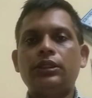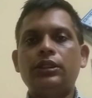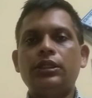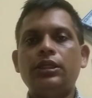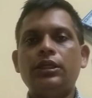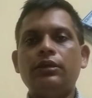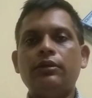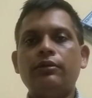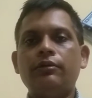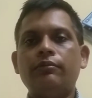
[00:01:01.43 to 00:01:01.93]

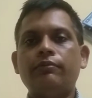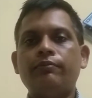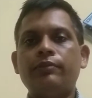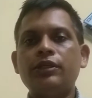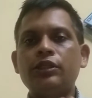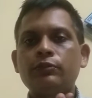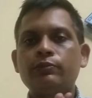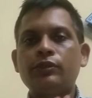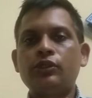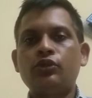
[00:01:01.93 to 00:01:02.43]
the
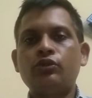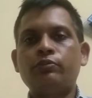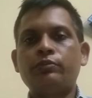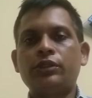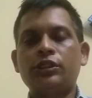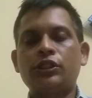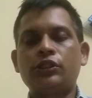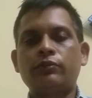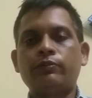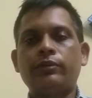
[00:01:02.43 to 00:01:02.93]
principal to
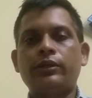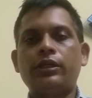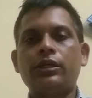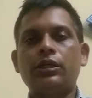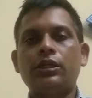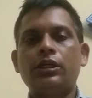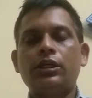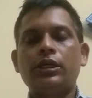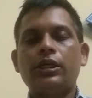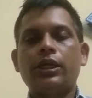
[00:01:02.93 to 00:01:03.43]
principal,
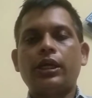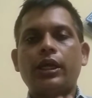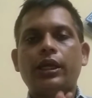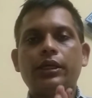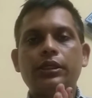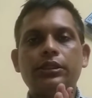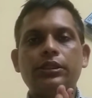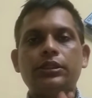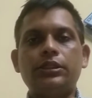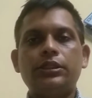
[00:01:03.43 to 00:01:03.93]
another